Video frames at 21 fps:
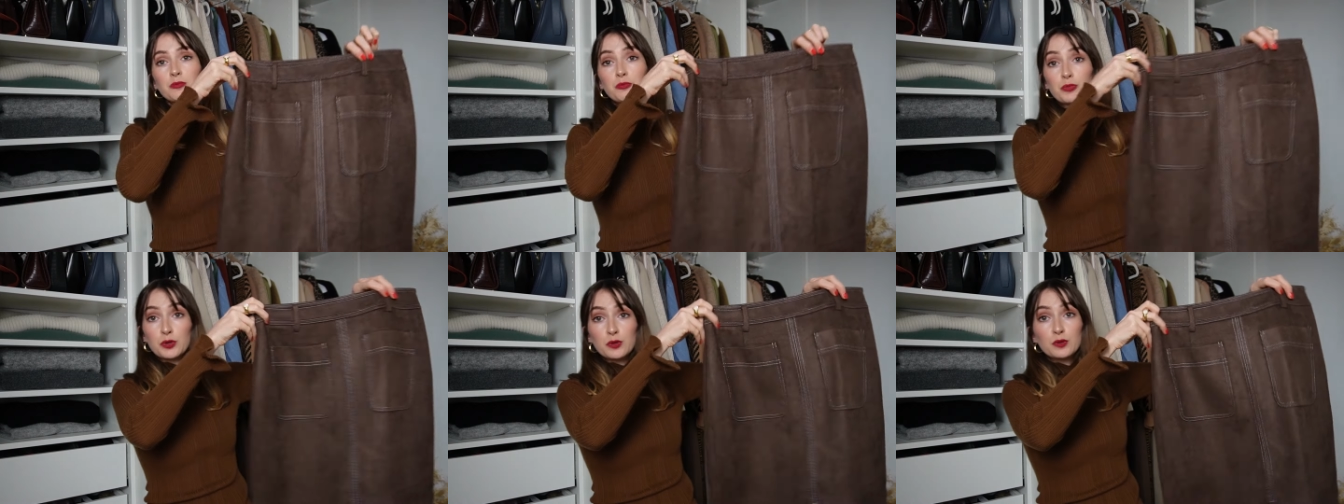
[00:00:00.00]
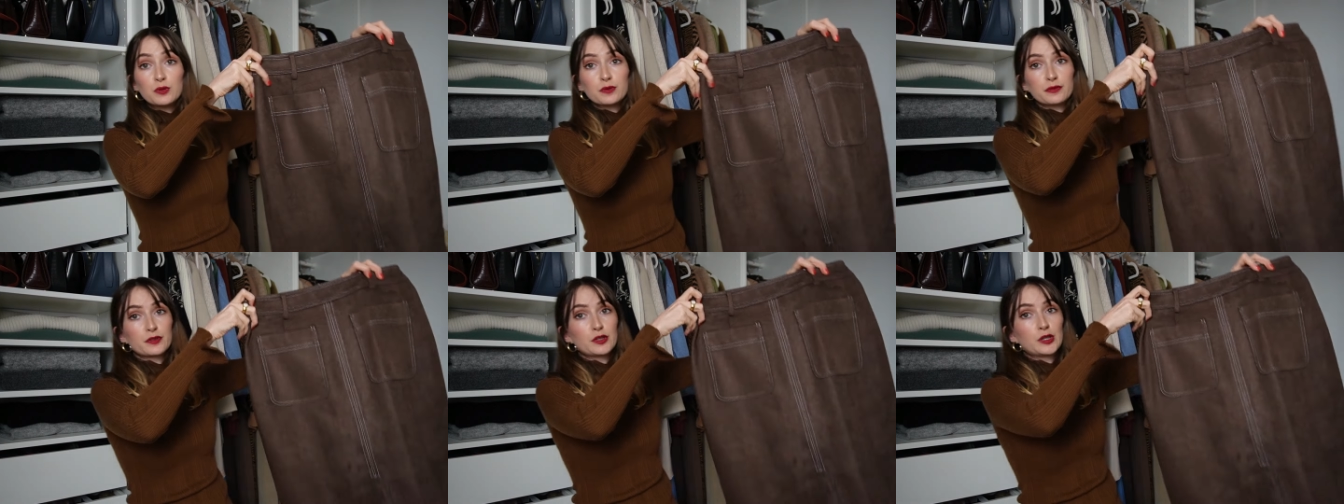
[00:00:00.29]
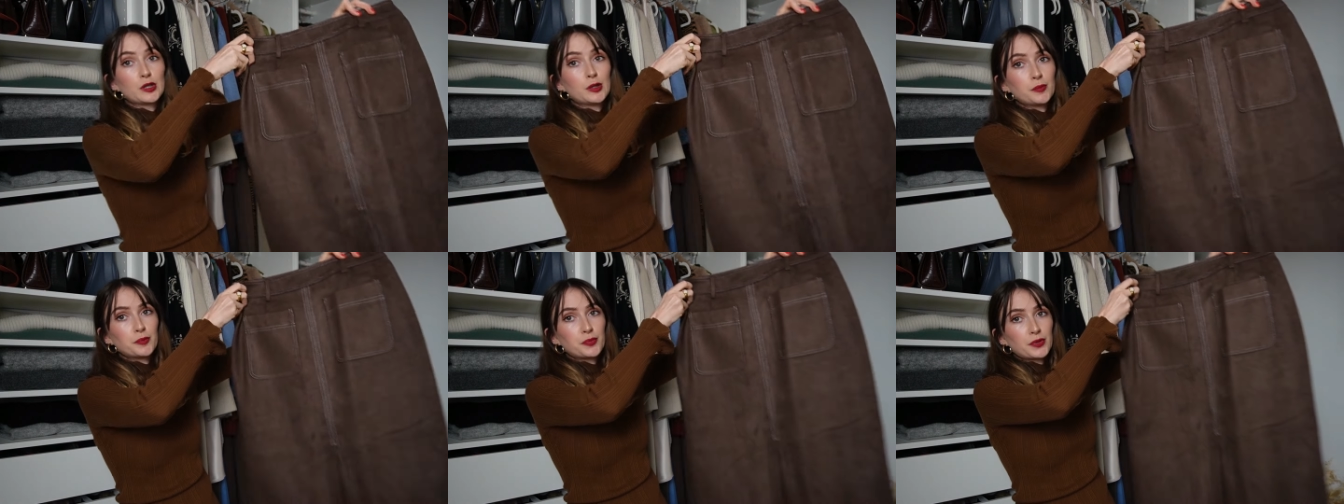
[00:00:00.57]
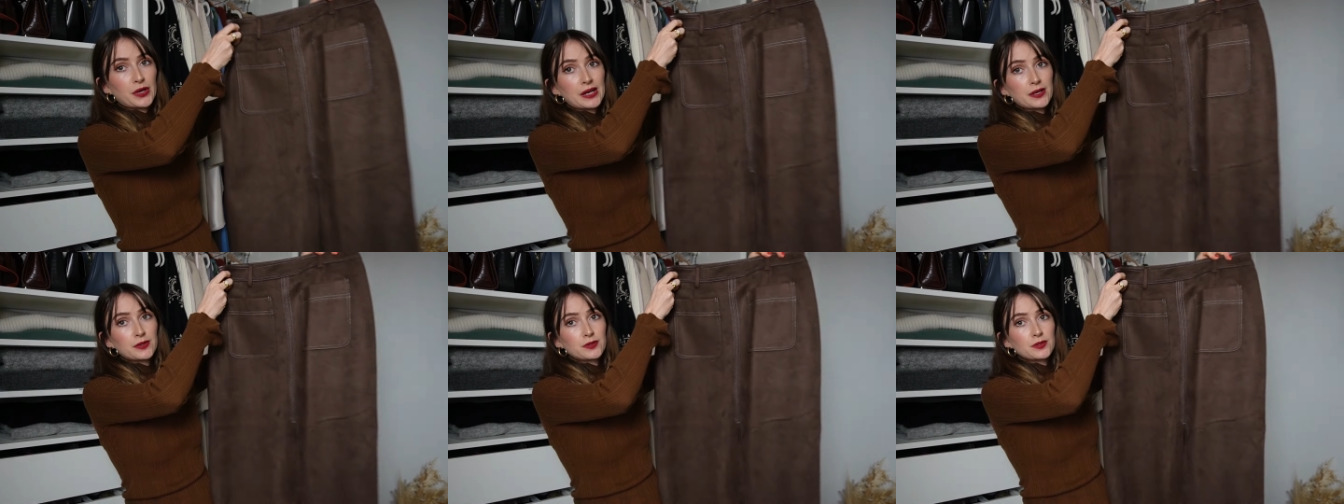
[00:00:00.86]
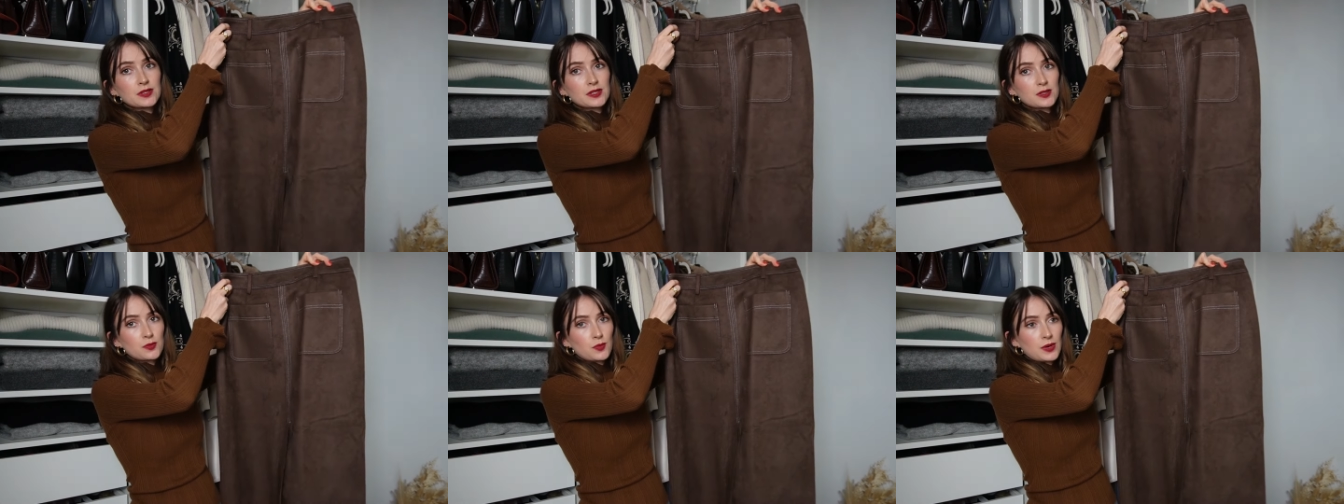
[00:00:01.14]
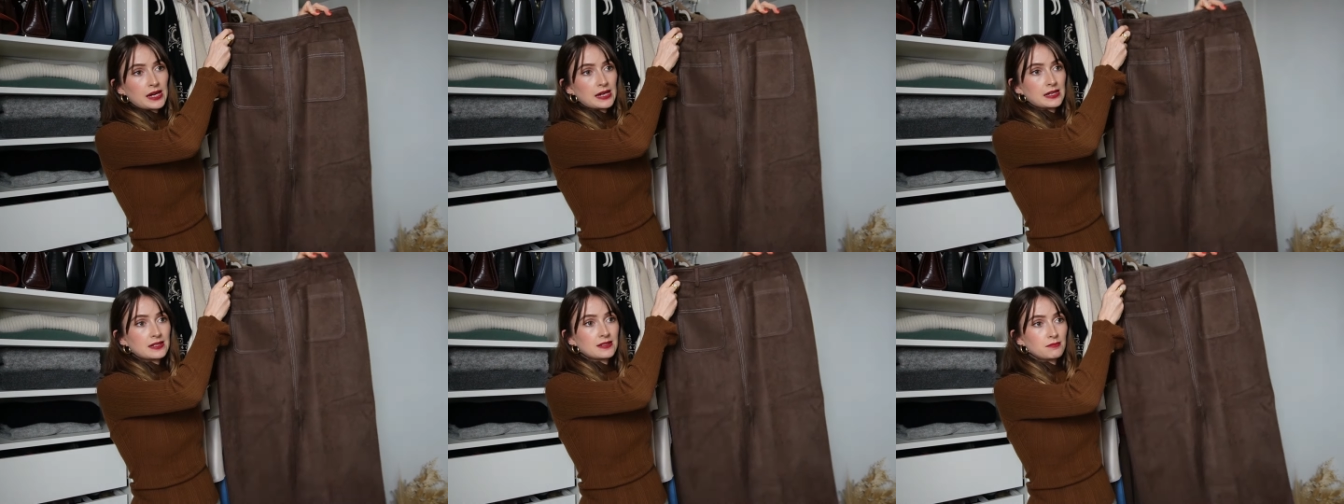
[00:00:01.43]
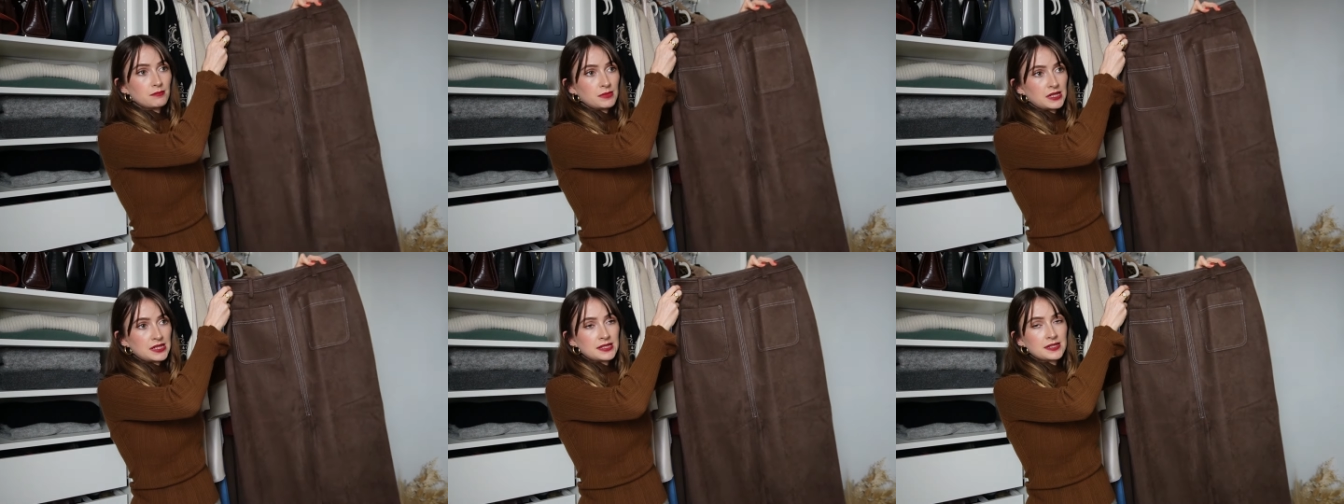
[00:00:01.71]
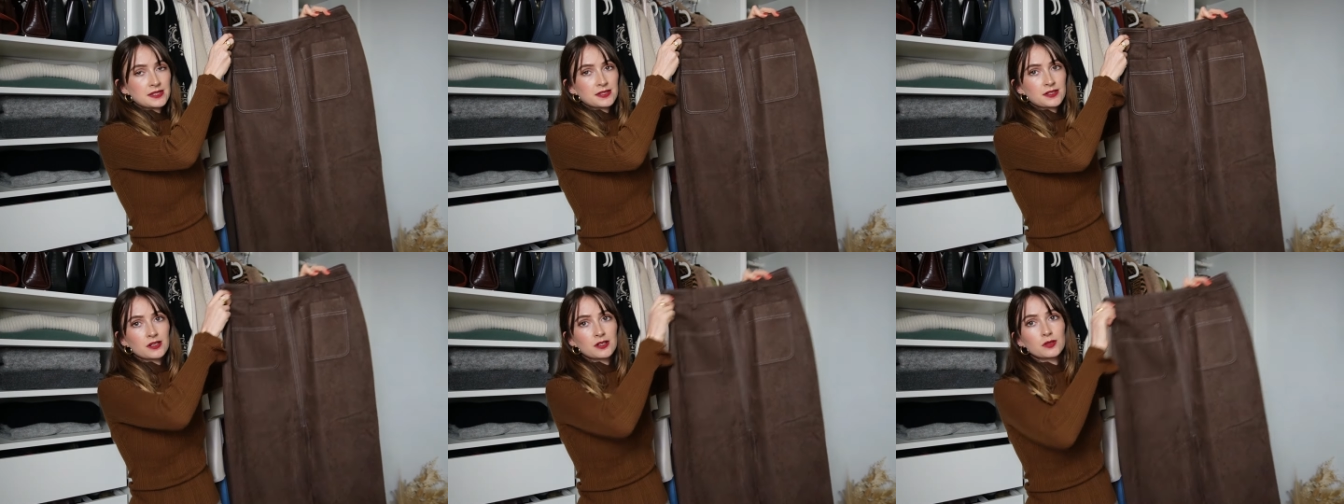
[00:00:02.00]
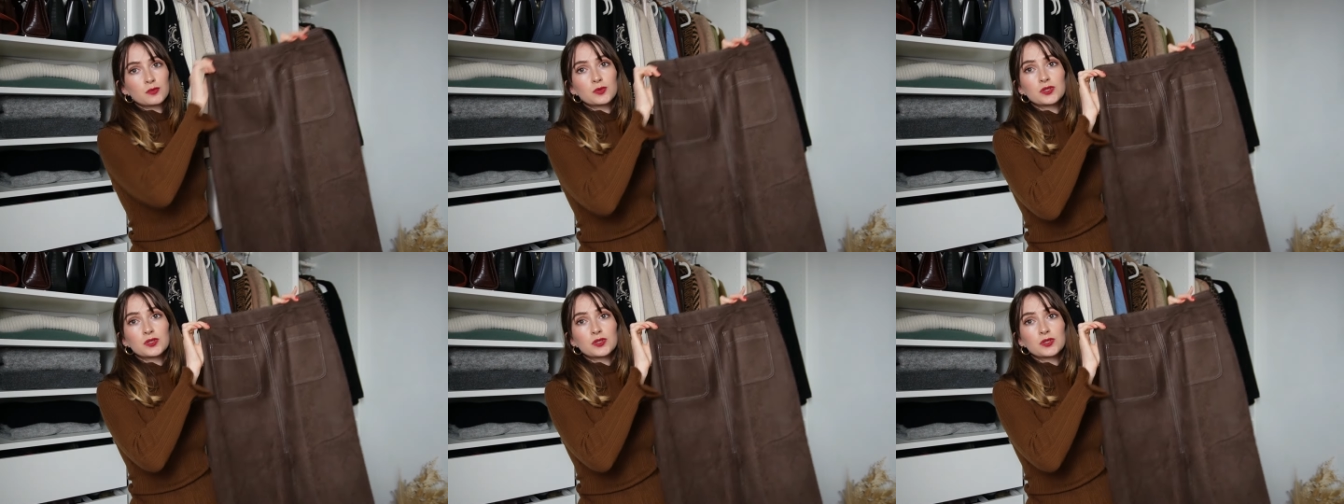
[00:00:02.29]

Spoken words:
beautiful brown suede midi skirt,